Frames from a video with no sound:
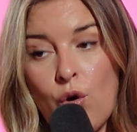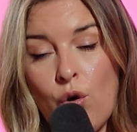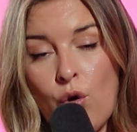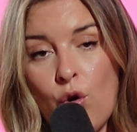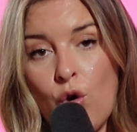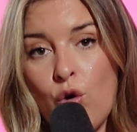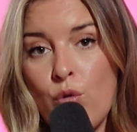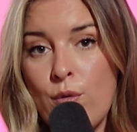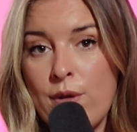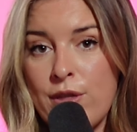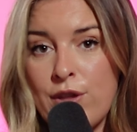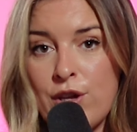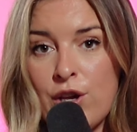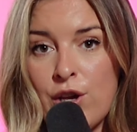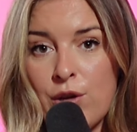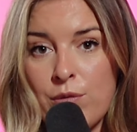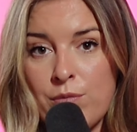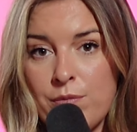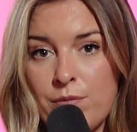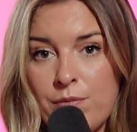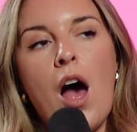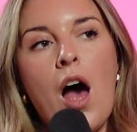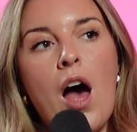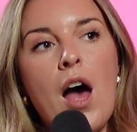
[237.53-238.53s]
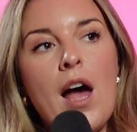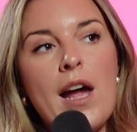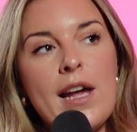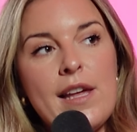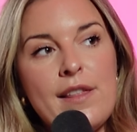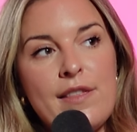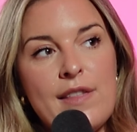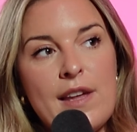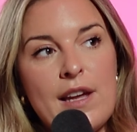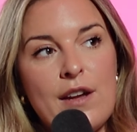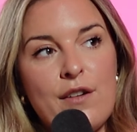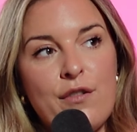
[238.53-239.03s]
Or with you. I
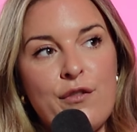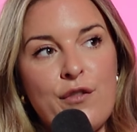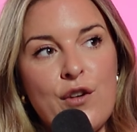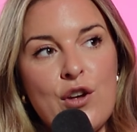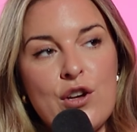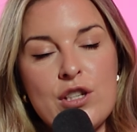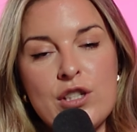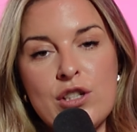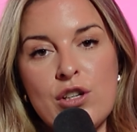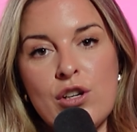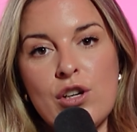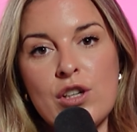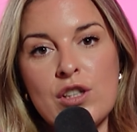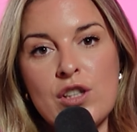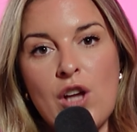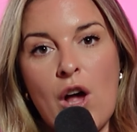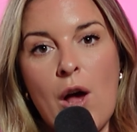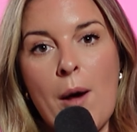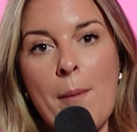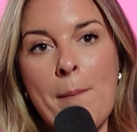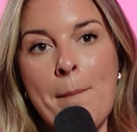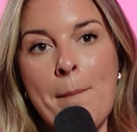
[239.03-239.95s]
think first looks are